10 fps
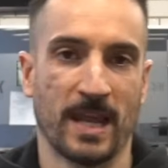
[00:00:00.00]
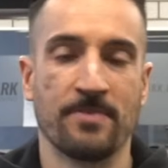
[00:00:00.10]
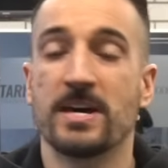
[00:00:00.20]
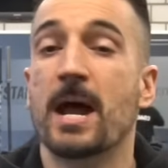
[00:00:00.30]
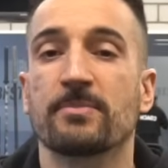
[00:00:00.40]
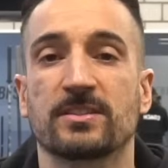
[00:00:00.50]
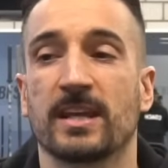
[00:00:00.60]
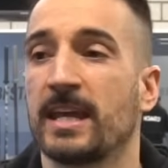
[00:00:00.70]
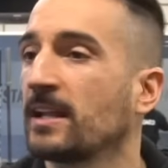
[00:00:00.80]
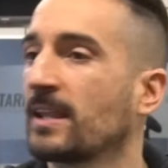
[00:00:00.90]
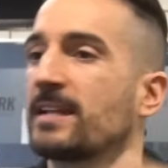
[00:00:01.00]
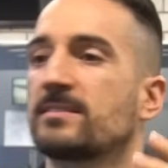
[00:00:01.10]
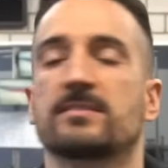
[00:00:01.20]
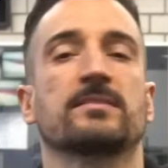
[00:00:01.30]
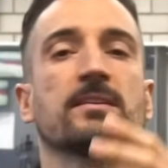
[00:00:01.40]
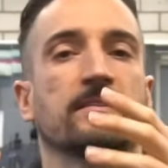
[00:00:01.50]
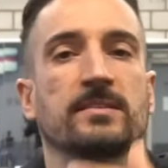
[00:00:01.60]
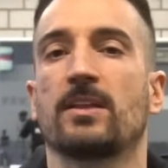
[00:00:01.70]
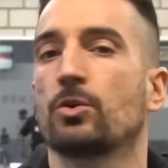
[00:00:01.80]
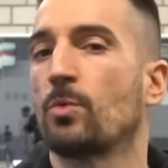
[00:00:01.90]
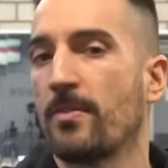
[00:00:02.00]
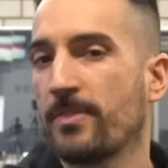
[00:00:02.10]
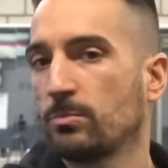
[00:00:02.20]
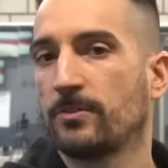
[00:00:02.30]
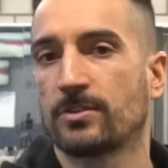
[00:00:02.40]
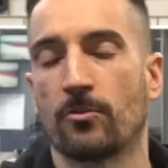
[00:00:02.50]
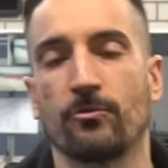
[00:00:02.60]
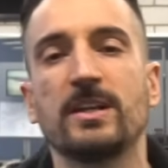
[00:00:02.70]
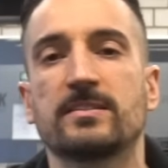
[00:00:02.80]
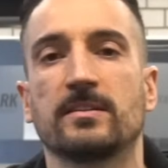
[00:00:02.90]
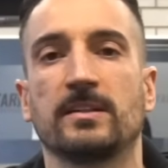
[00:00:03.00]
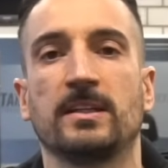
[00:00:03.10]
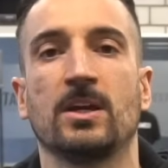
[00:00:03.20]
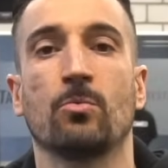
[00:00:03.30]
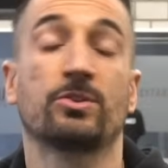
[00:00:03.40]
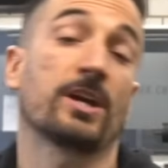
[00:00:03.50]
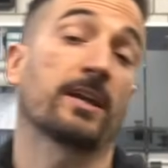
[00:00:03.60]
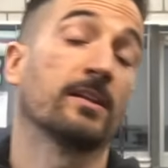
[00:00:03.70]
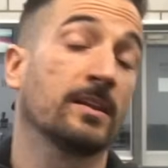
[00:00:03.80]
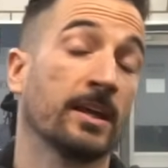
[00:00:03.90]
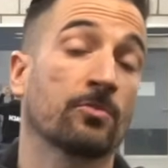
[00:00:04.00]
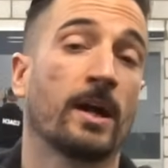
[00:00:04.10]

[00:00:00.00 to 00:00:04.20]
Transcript: And then I'm saying, let's take the one that we've done recently, which I can link